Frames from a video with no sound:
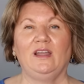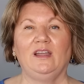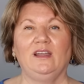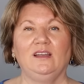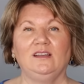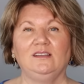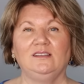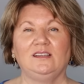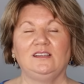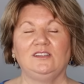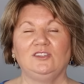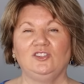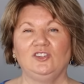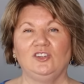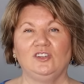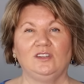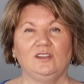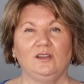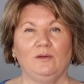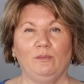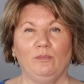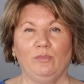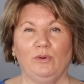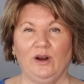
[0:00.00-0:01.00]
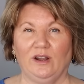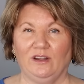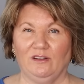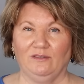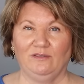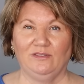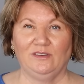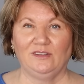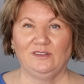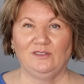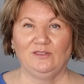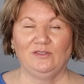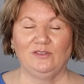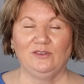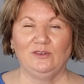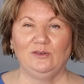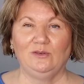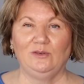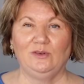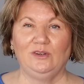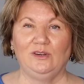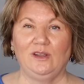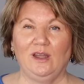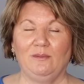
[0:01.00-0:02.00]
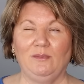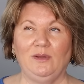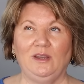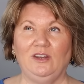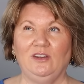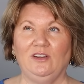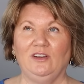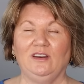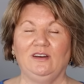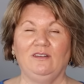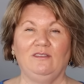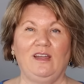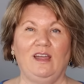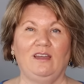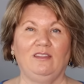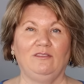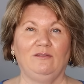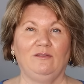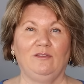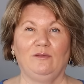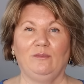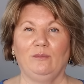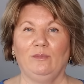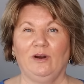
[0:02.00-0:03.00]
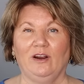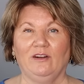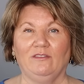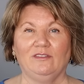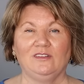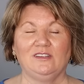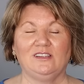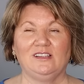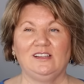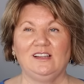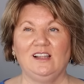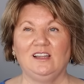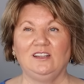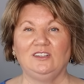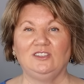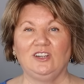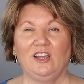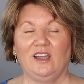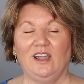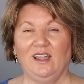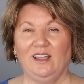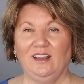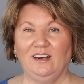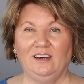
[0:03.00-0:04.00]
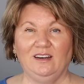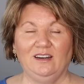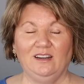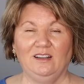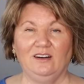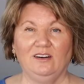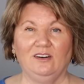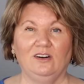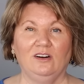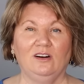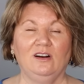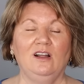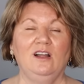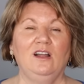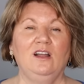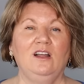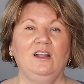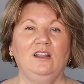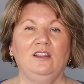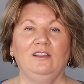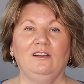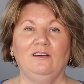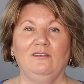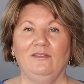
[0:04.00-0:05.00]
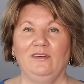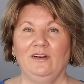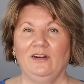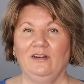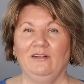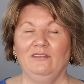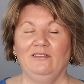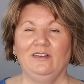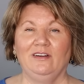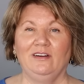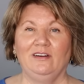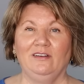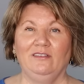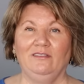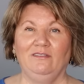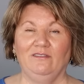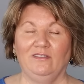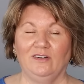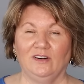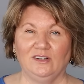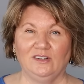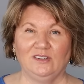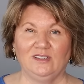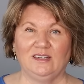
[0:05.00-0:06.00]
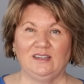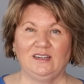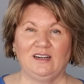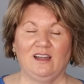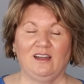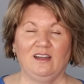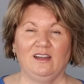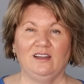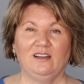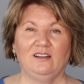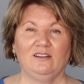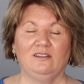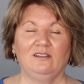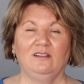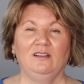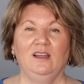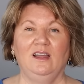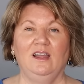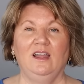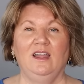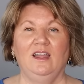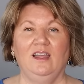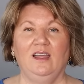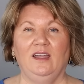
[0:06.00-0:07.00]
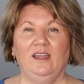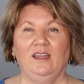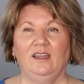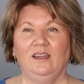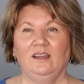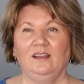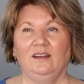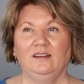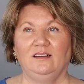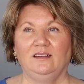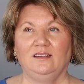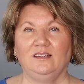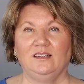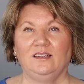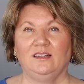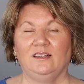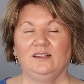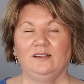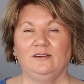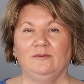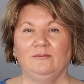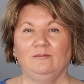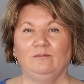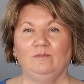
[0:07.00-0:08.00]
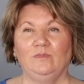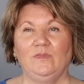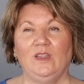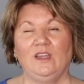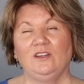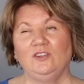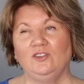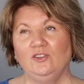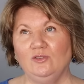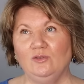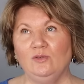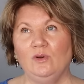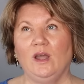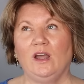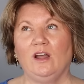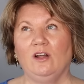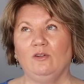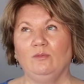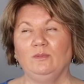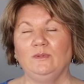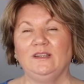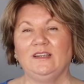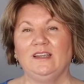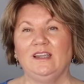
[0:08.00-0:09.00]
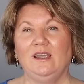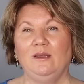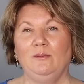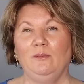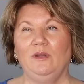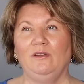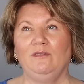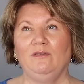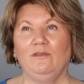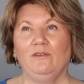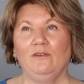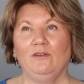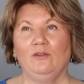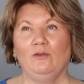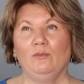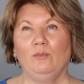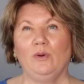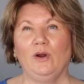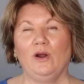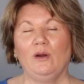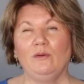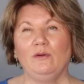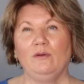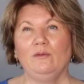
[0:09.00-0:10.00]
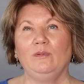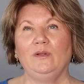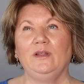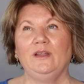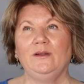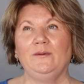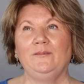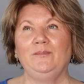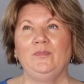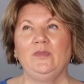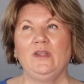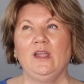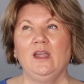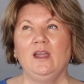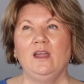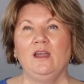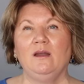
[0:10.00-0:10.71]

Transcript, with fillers: eggs as just a breakfast food. I mean, you can have them for breakfast, lunch, and dinner. They're very, very versatile and um, they do help to keep me full. Probably